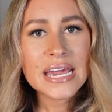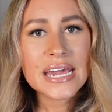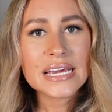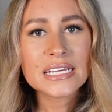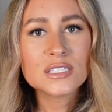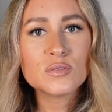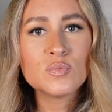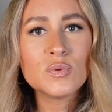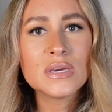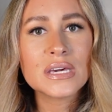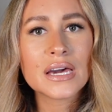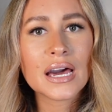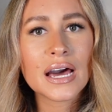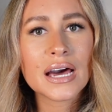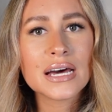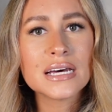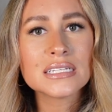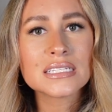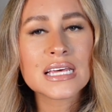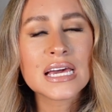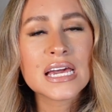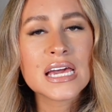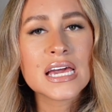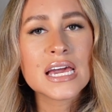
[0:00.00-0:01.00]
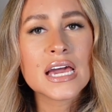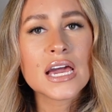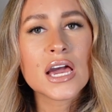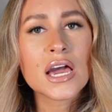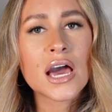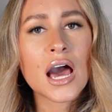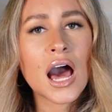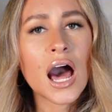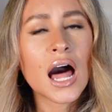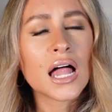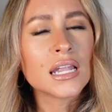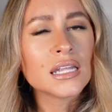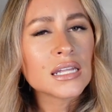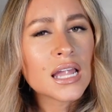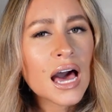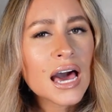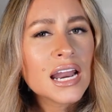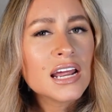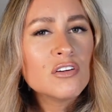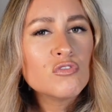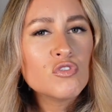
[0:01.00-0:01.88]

is because a lot